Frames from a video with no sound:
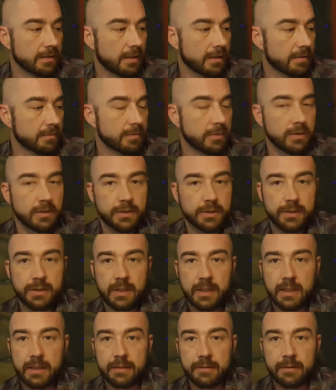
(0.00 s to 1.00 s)
a
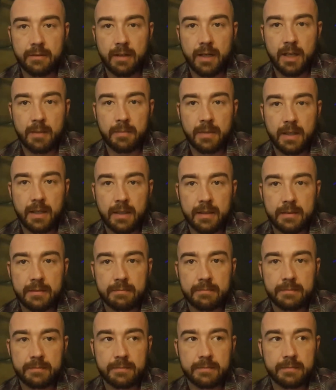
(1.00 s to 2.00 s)
bullshitty grab bag.
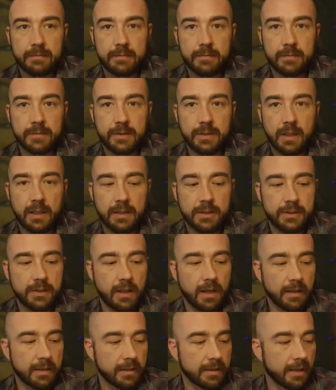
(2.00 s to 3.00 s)
It was kind of
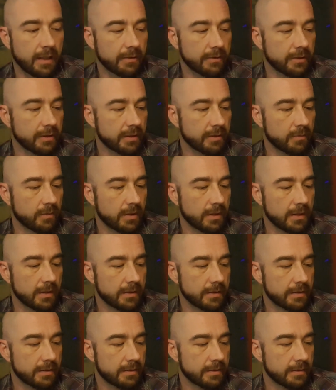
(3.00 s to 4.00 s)
shocking how good it
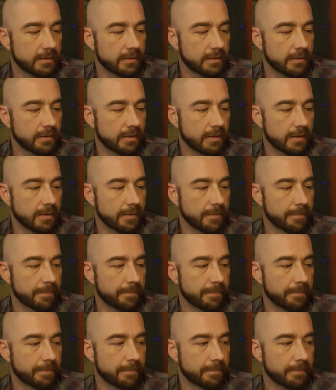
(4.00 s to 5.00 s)
was.
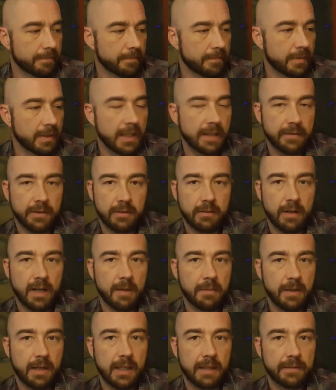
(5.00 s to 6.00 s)
But every
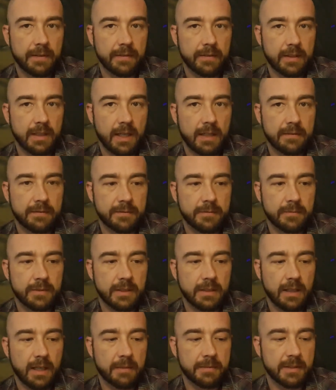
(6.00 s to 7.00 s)
grab bag I've ever gotten from
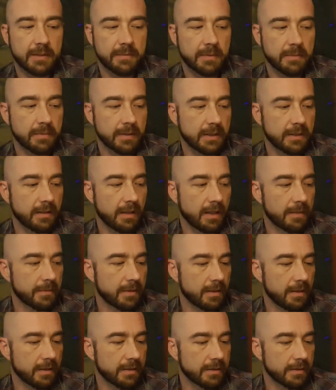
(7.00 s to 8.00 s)
Relapse has been pretty top
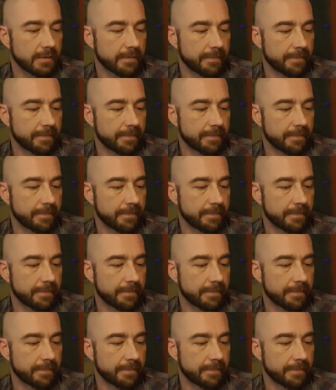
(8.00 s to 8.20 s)
notch.